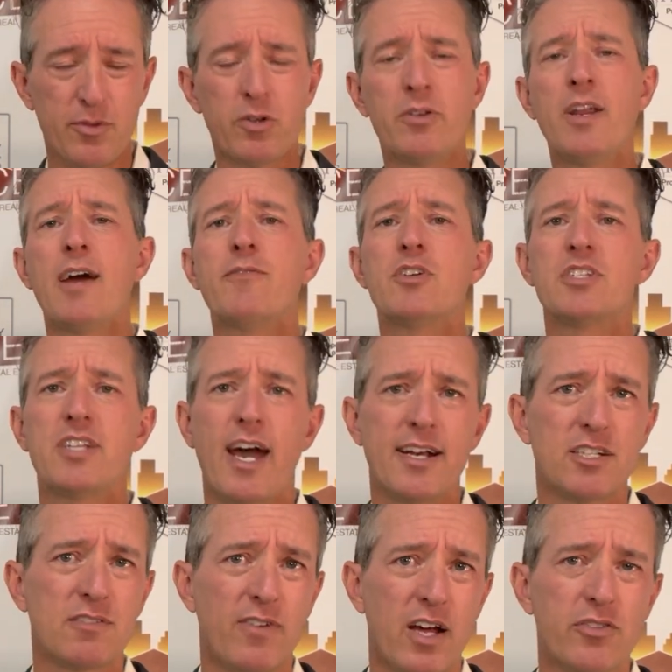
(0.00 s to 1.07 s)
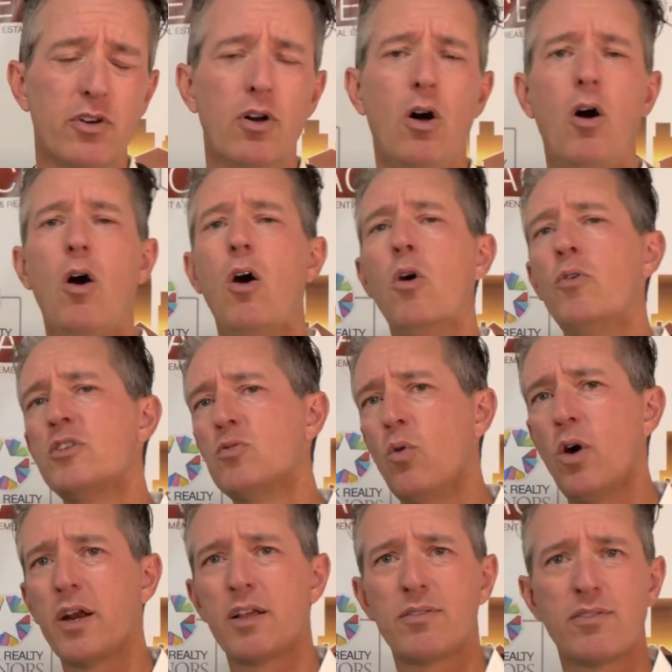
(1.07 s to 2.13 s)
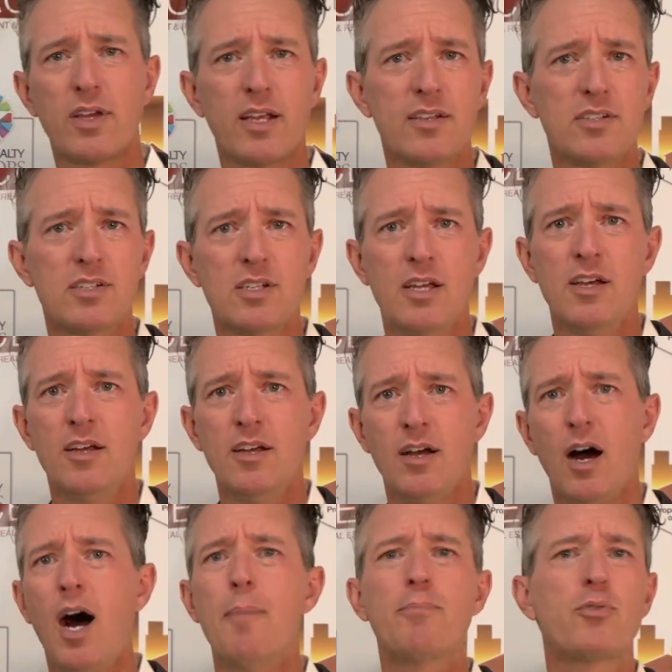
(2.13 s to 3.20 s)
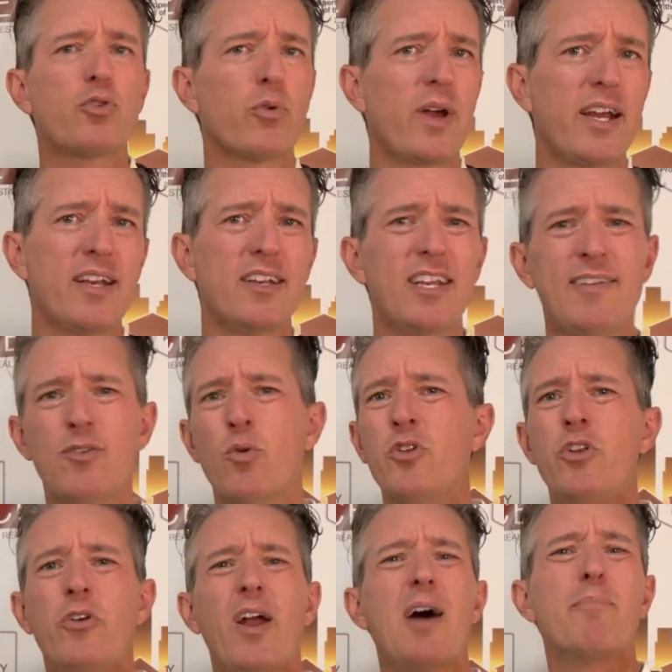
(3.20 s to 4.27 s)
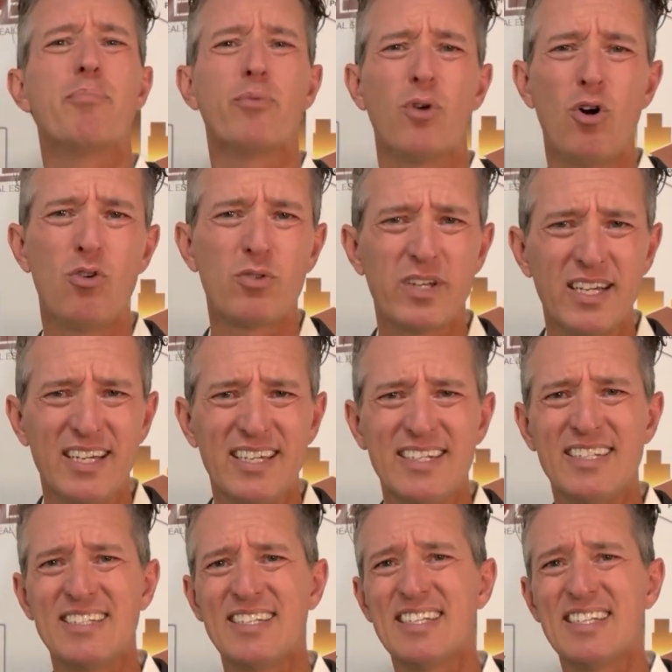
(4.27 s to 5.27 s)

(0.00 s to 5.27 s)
They're never satisfied. They're always wanting things upgraded, even when they're not broken.